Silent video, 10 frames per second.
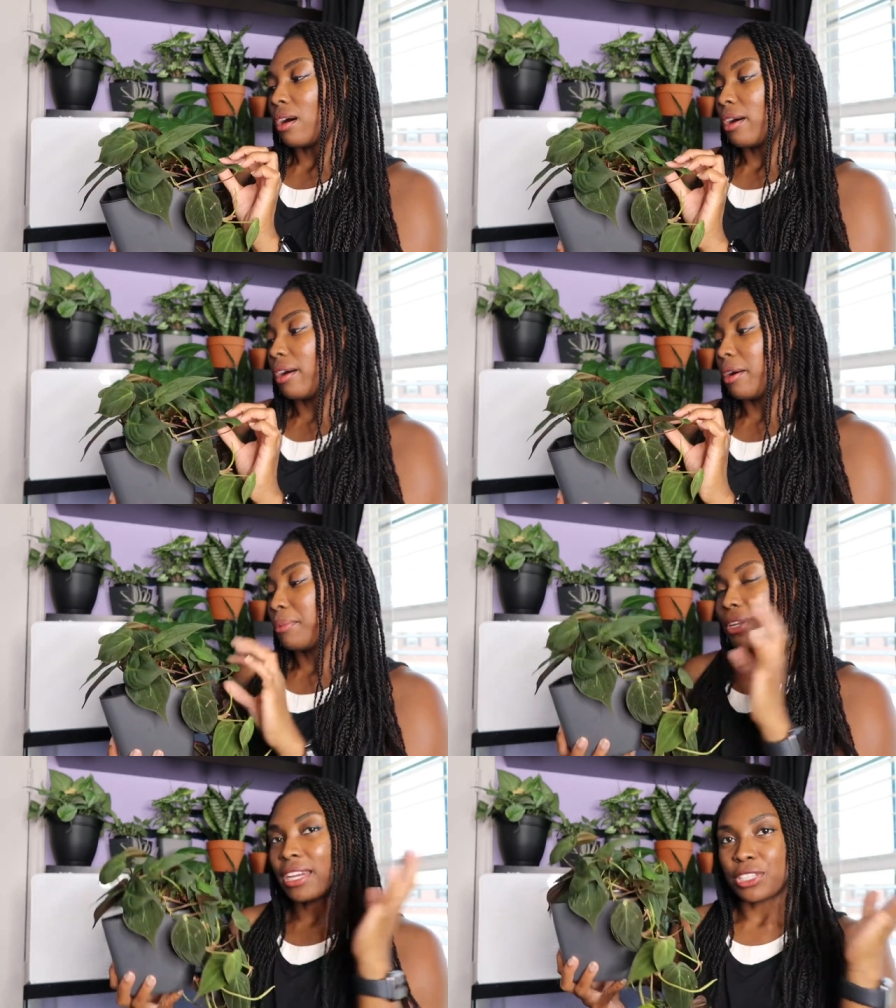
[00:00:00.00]

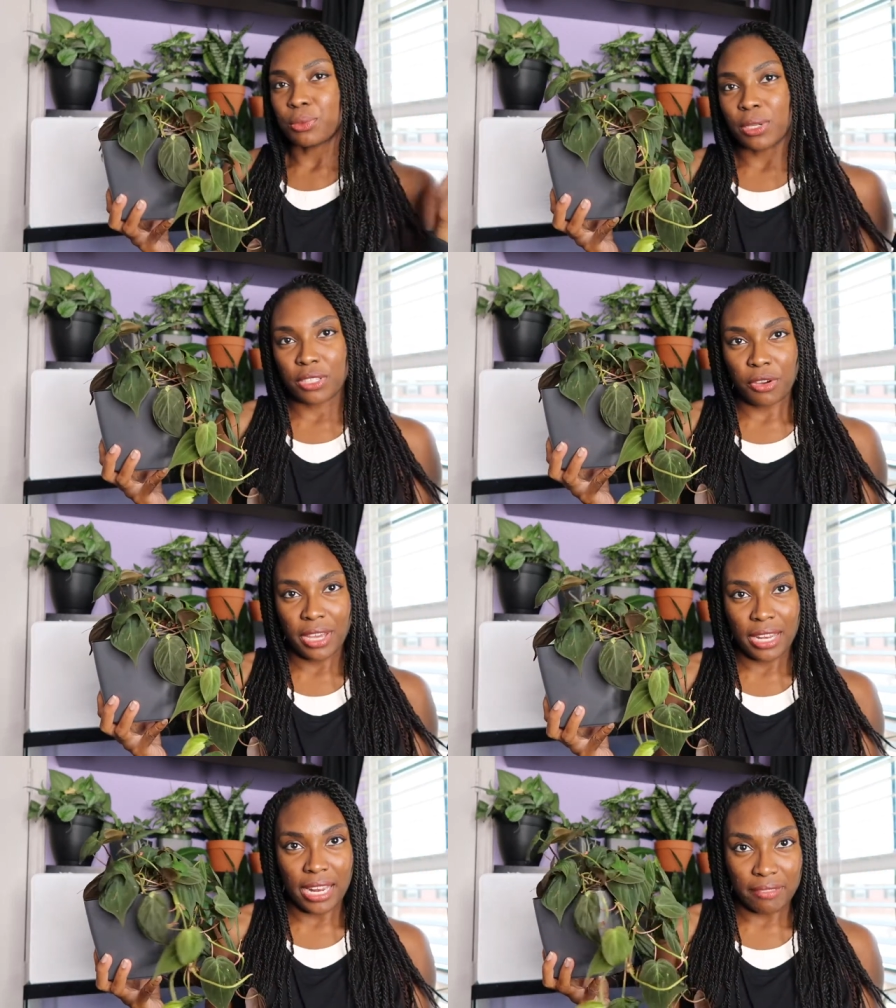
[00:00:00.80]
But yeah, I just wanted to go
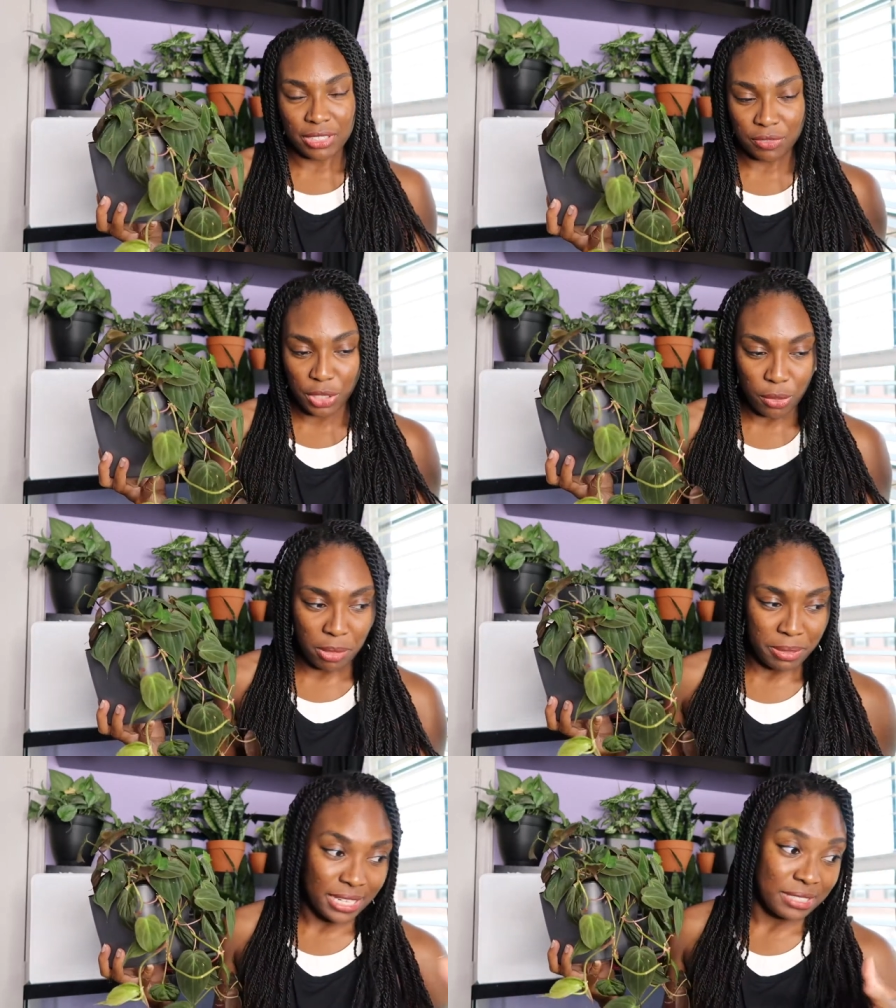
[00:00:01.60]
ahead and have this video
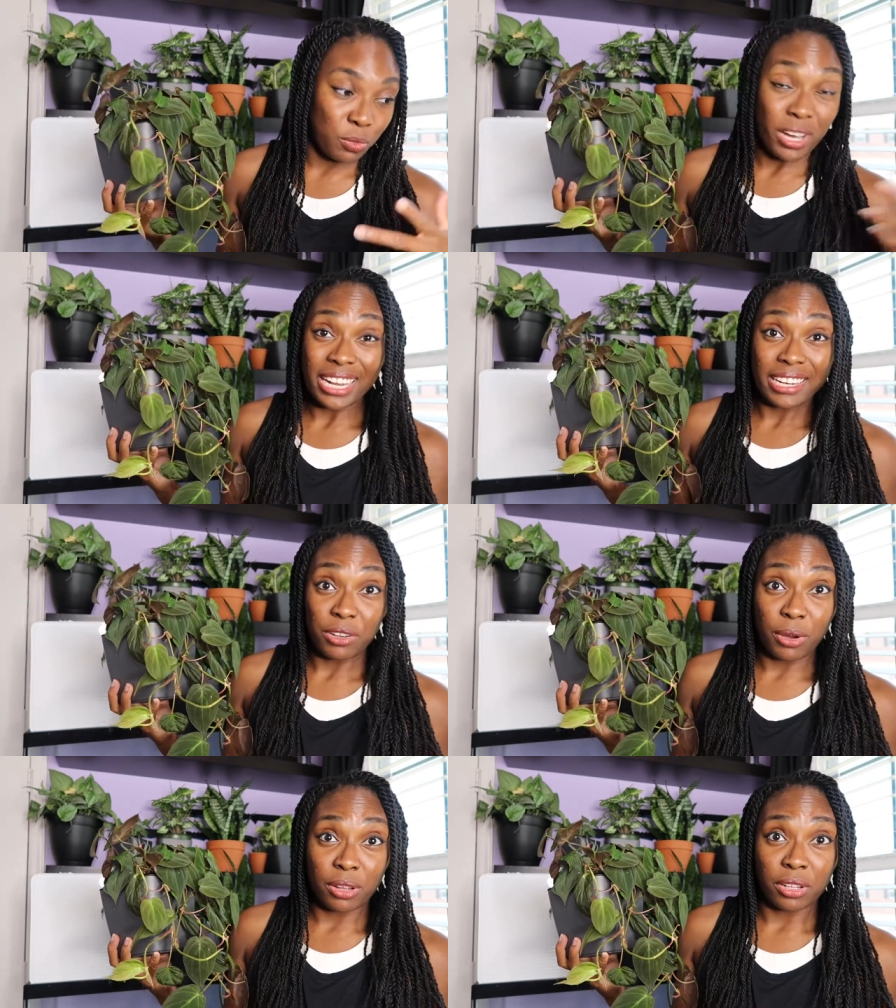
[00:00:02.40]
up because, one, I didn't
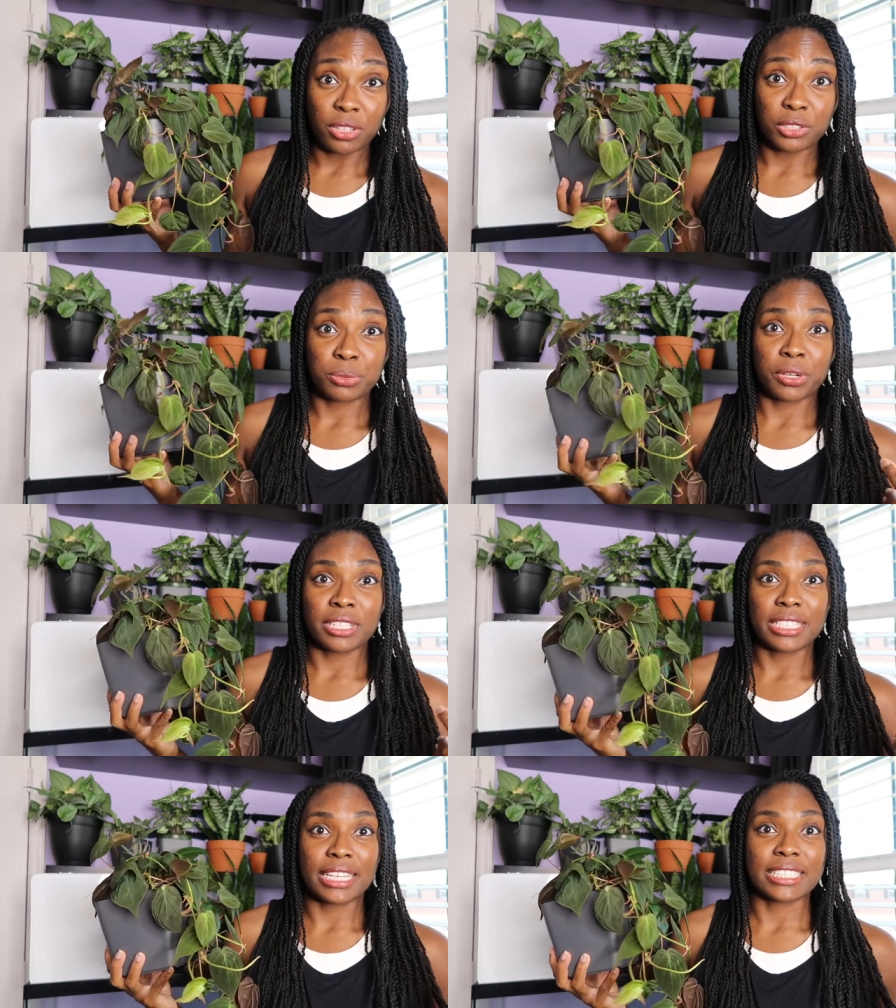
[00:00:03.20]
know how long those were going
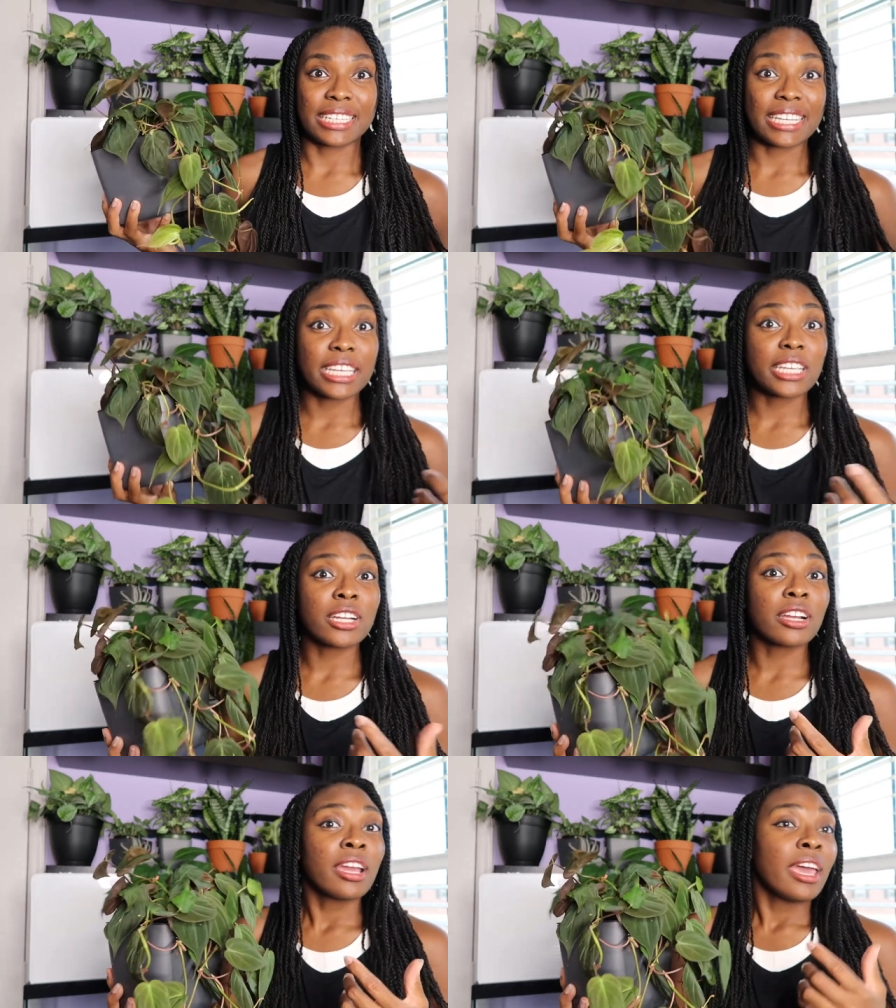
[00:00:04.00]
to take to get
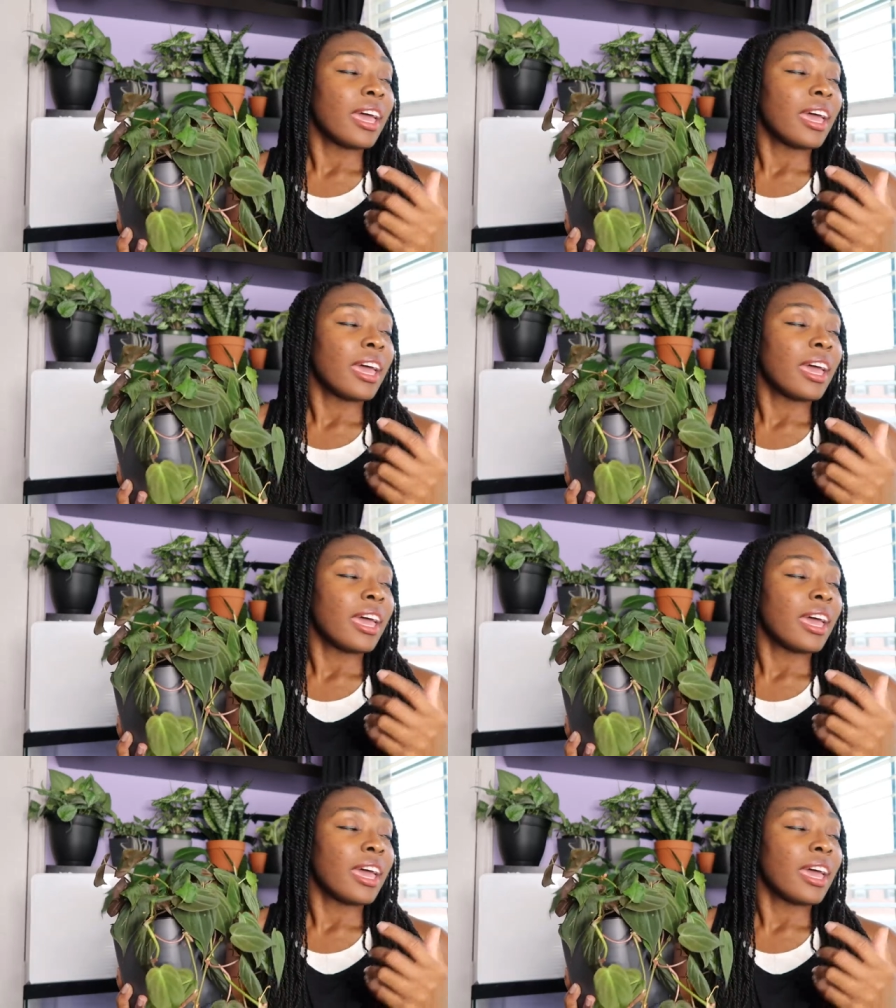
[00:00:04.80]
here,